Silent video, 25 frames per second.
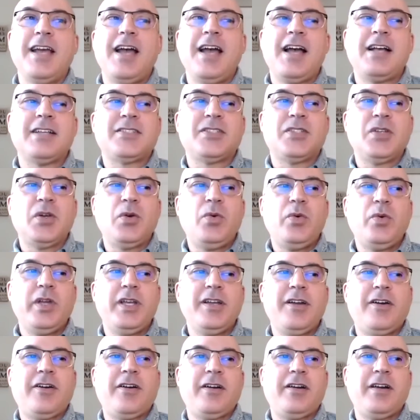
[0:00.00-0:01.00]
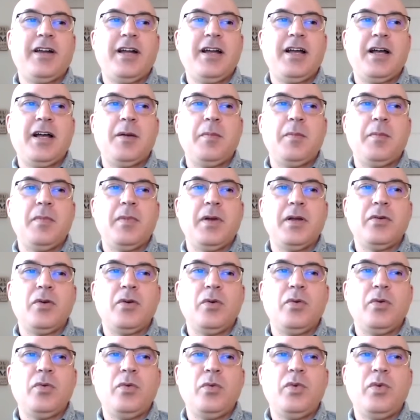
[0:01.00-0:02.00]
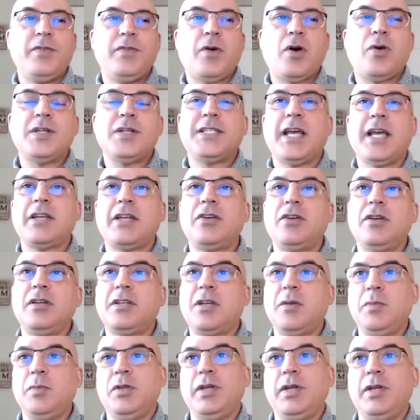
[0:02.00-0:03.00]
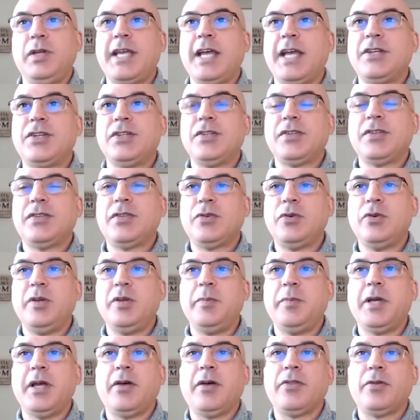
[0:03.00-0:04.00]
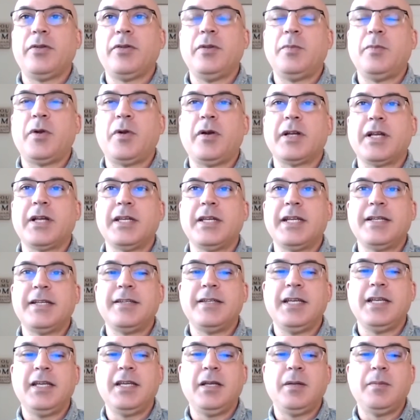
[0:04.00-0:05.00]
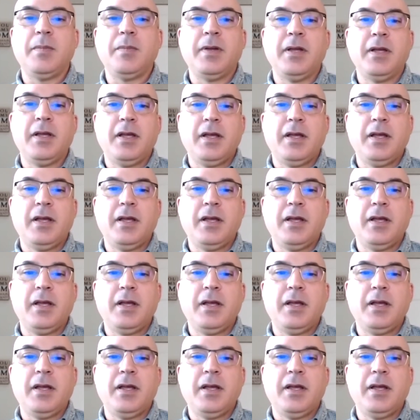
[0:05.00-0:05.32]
so we've always had good communications through email, through the marketing team,